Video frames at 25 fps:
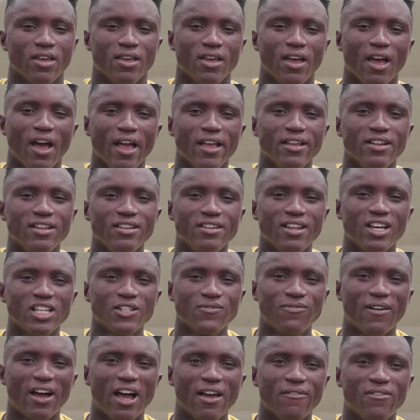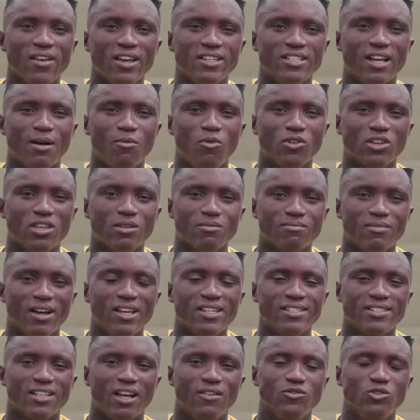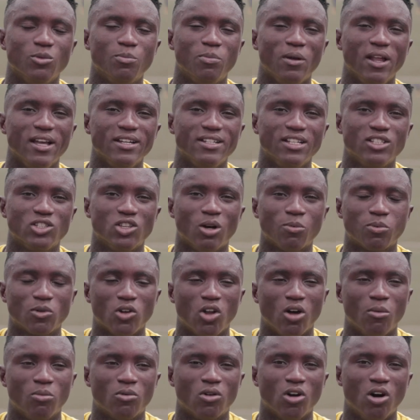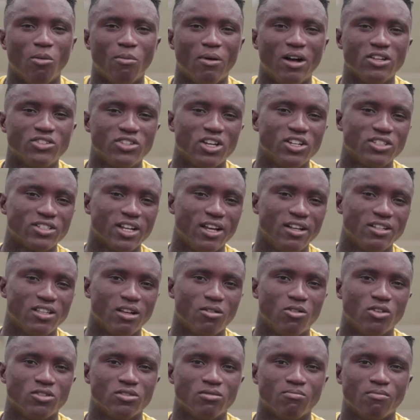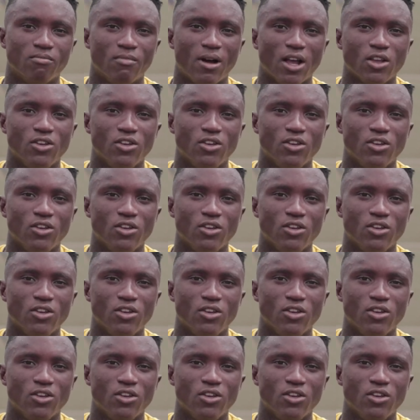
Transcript: Yeah, in the next 5 years, I'm looking myself to play in the top club called Manchester United.